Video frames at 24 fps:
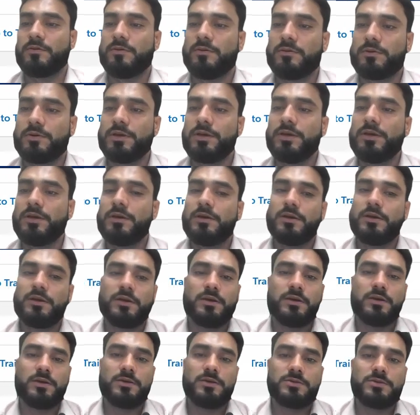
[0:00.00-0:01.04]
Okay,
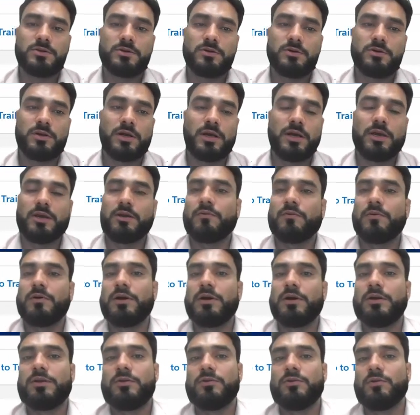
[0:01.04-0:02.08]
so
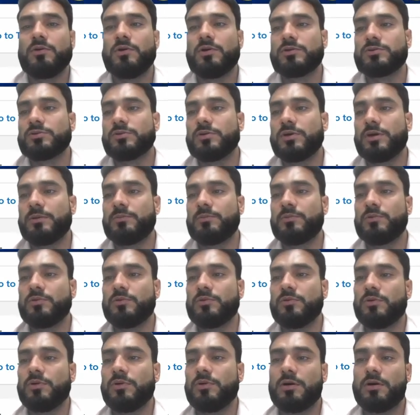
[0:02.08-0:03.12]
likewise you also have
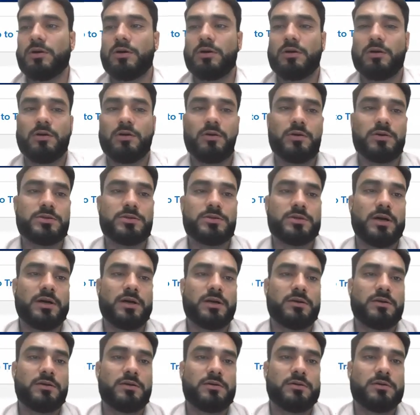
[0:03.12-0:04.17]
to
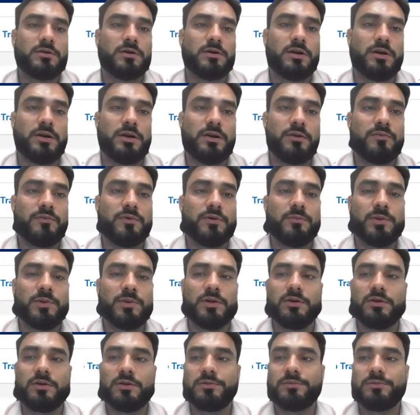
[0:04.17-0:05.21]
start learning from
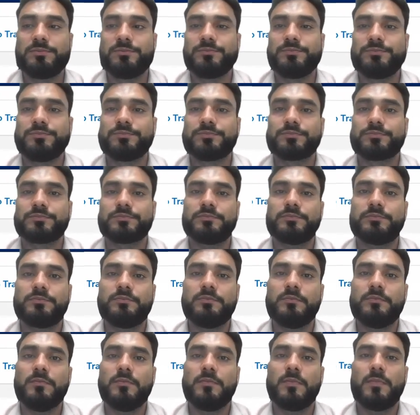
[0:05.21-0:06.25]
here,
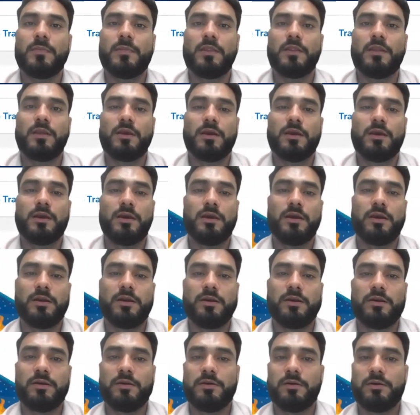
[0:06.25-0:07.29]

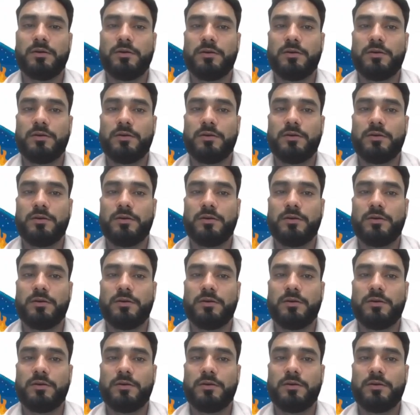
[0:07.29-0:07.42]
and